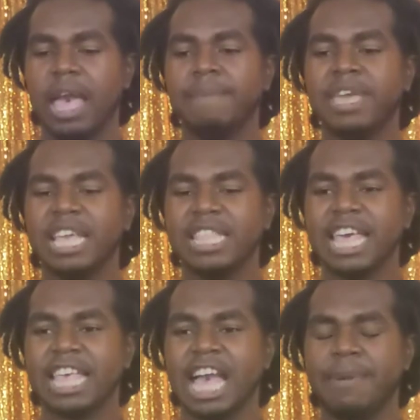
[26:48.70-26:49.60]
I'm getting
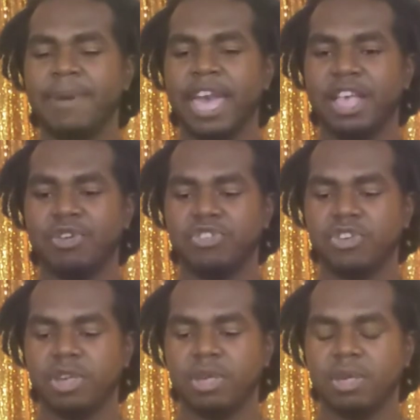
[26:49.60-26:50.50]
that type of
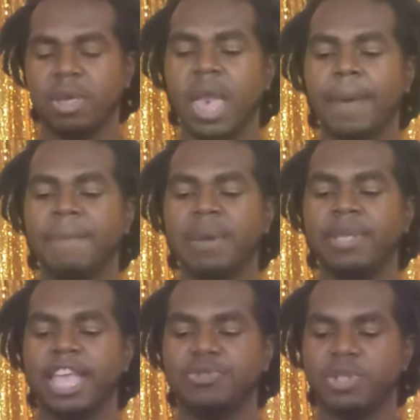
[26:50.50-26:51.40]
energy.
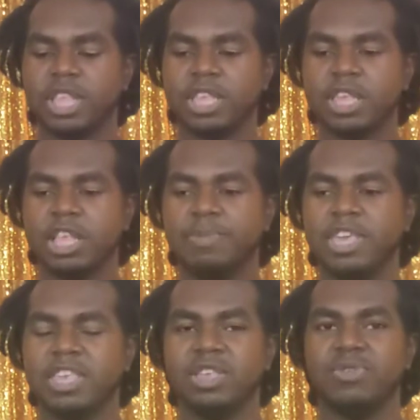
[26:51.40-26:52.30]
Maybe that's what this is going to
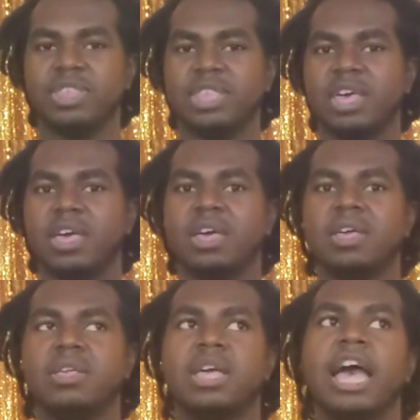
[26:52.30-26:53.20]
be, you
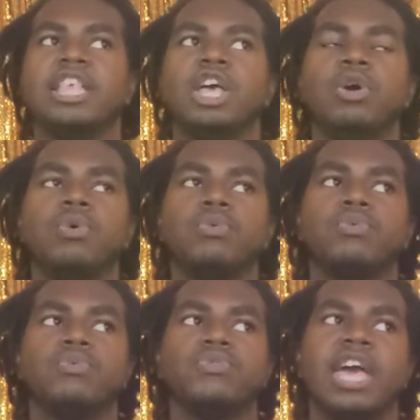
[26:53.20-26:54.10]
know, I know
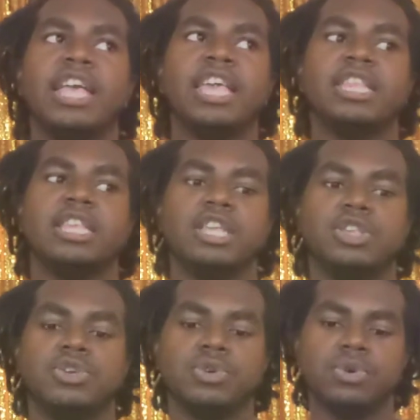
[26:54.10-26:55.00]
that isn't
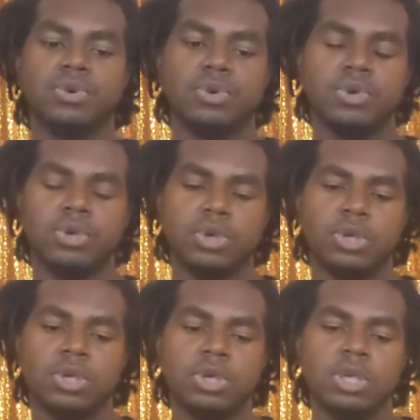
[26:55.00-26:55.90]
until
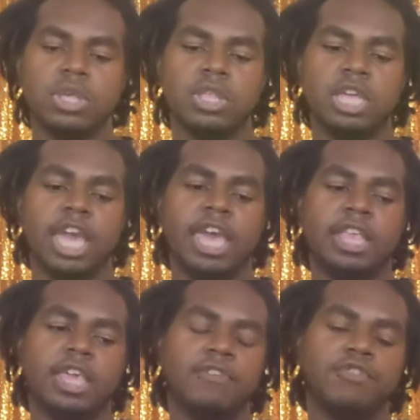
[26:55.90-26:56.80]
the
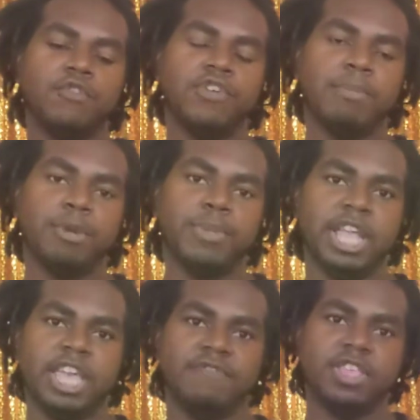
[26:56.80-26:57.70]
end of November,
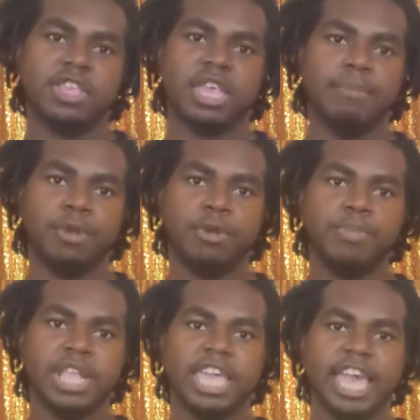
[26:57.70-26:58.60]
beginning of December.
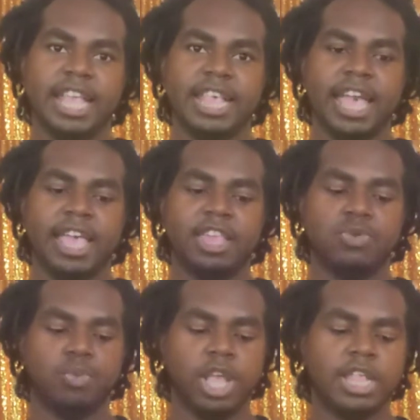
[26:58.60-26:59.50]
But, again, that
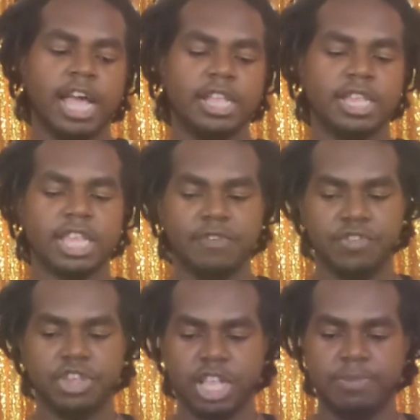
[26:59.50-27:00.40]
is when a lot of the stuff
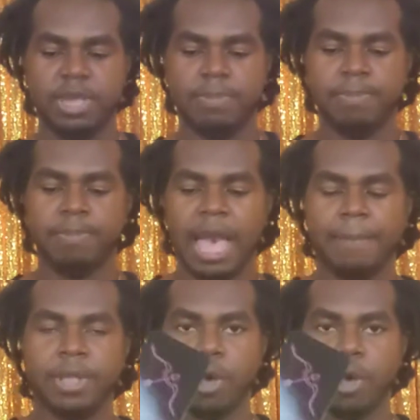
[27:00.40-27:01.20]
is going to be popping